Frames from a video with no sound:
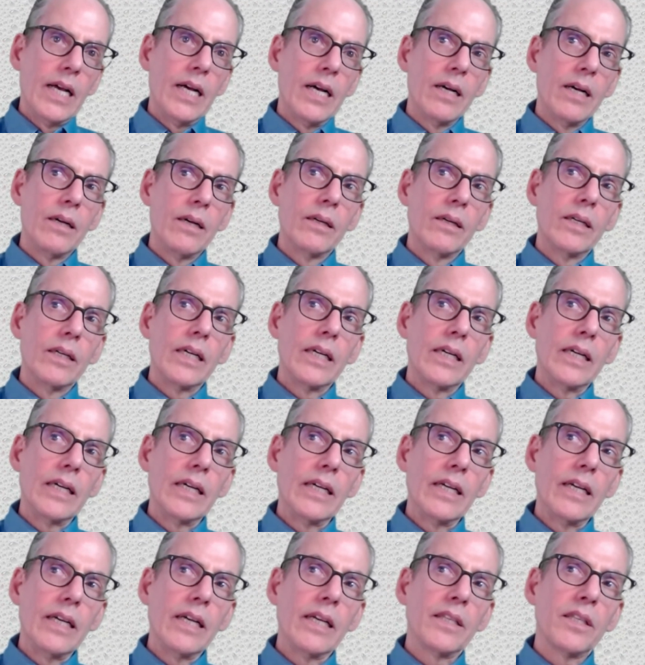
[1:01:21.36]

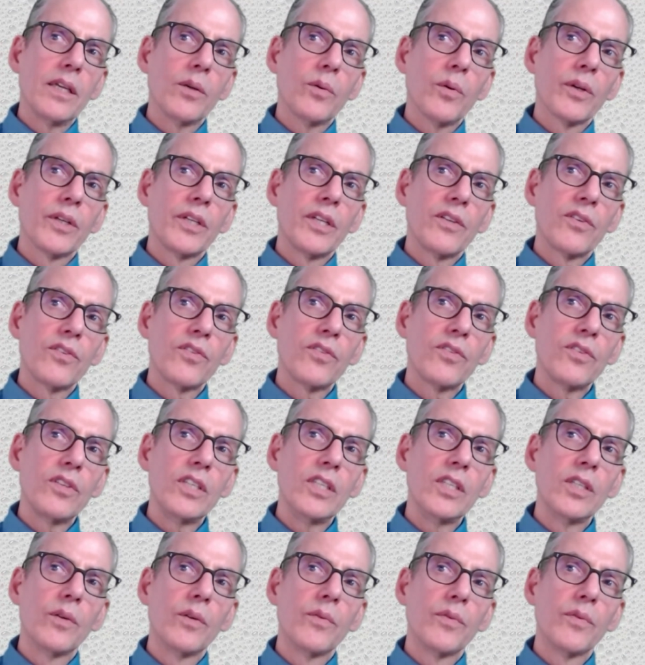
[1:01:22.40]
I think we're going to
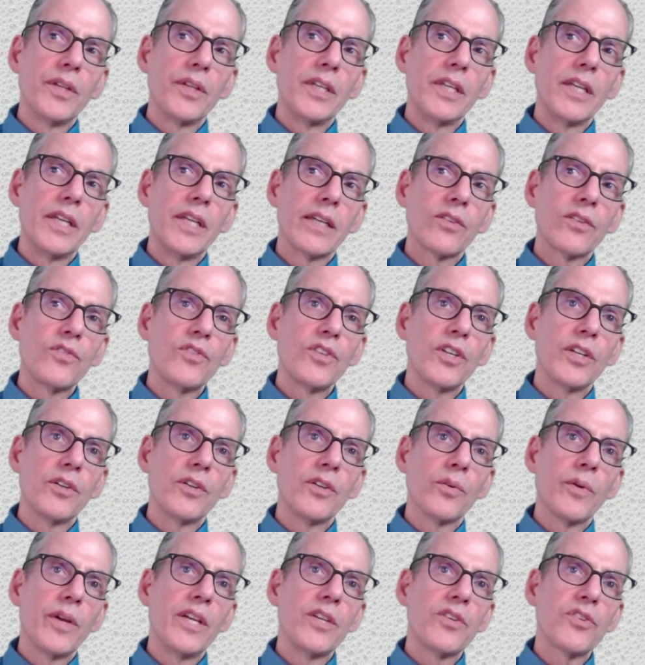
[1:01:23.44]
see over the next
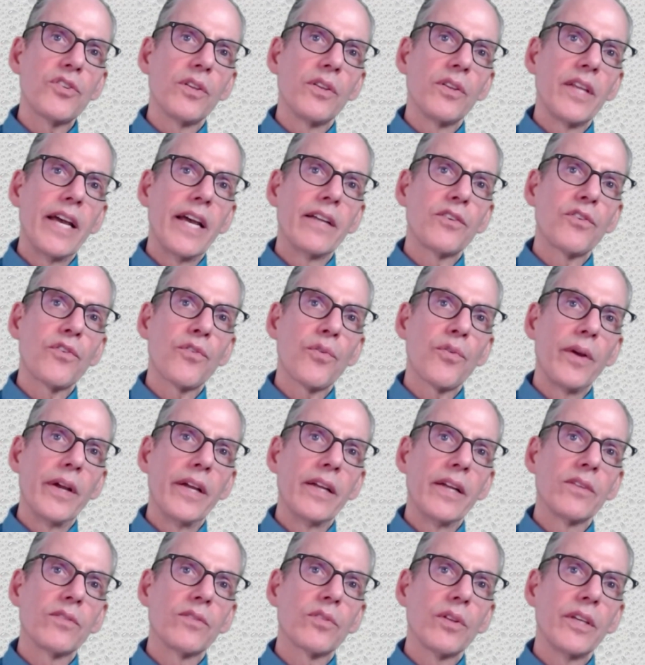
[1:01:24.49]
generation that
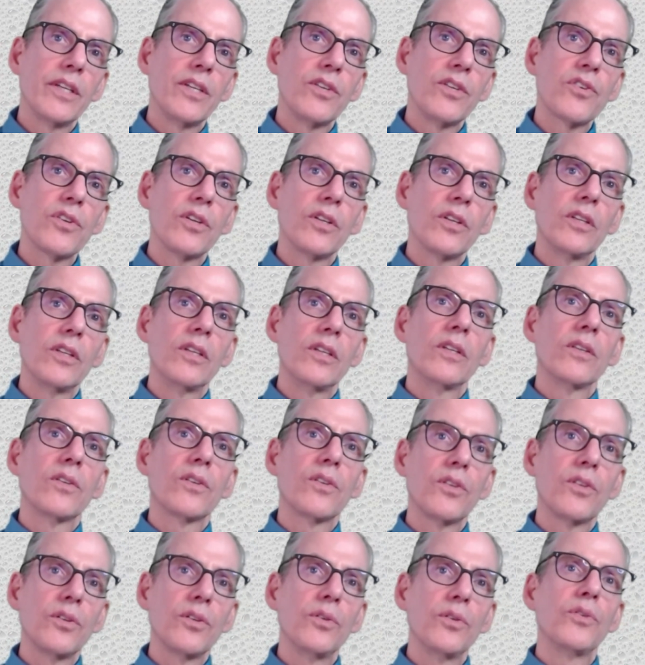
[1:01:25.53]
translation
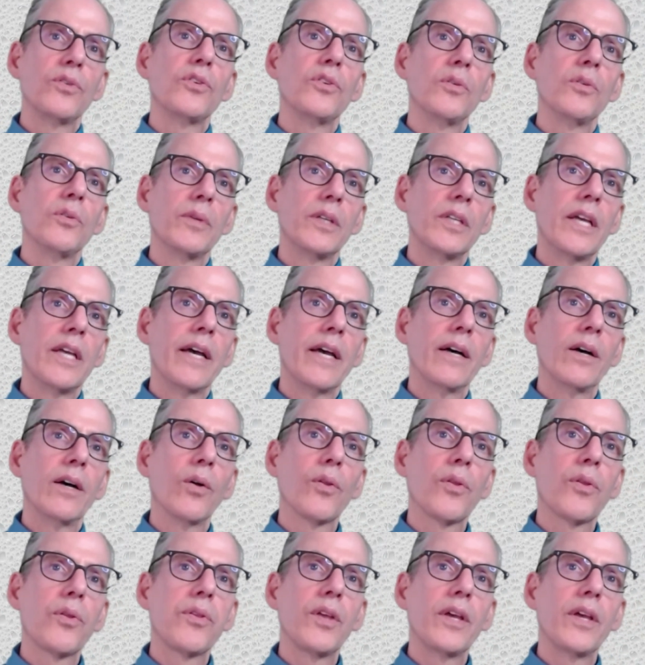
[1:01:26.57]
into human
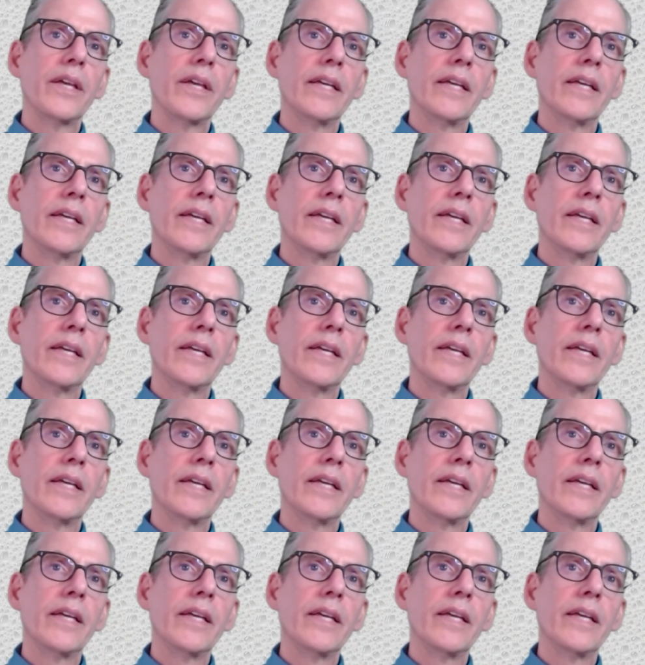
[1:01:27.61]
health.